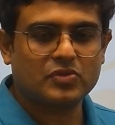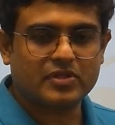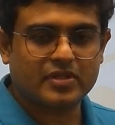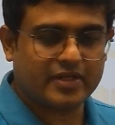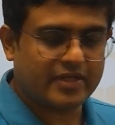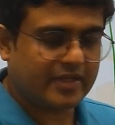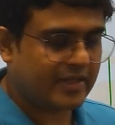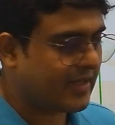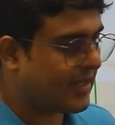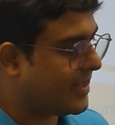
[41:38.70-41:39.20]

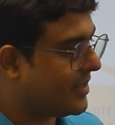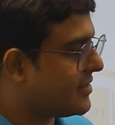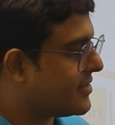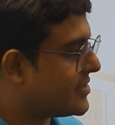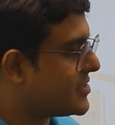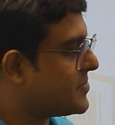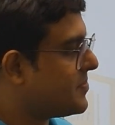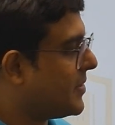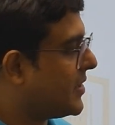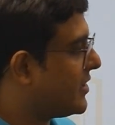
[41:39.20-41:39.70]
3 and
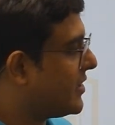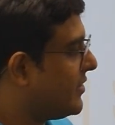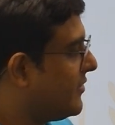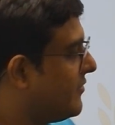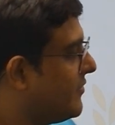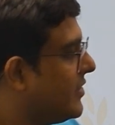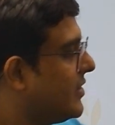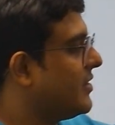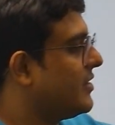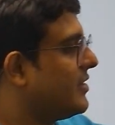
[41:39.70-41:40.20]
respective.
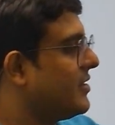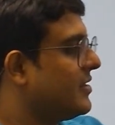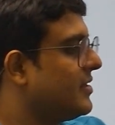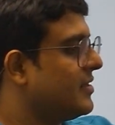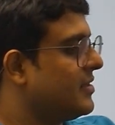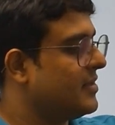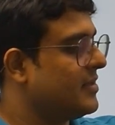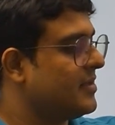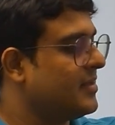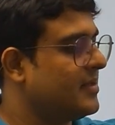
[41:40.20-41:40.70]

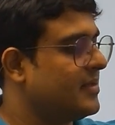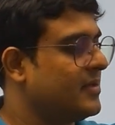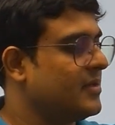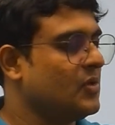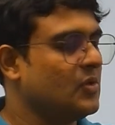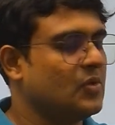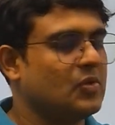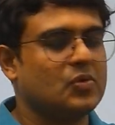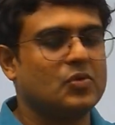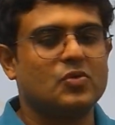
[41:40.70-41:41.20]

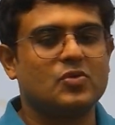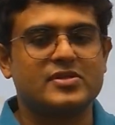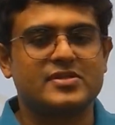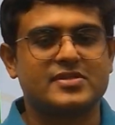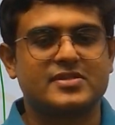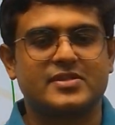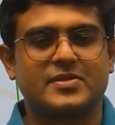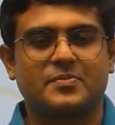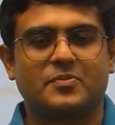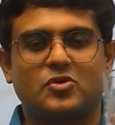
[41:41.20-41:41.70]
Who is
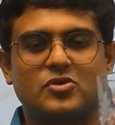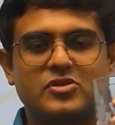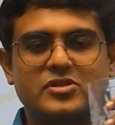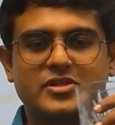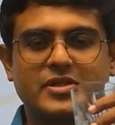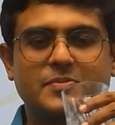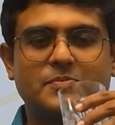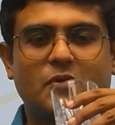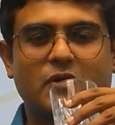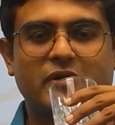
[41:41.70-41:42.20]
the most
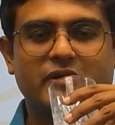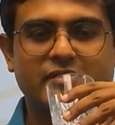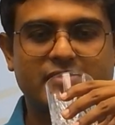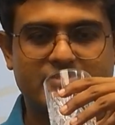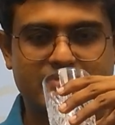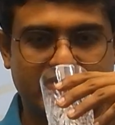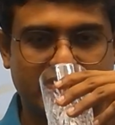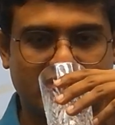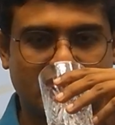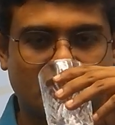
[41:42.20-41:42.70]
important
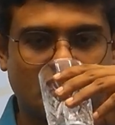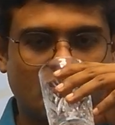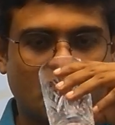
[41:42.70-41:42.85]
stakeholder?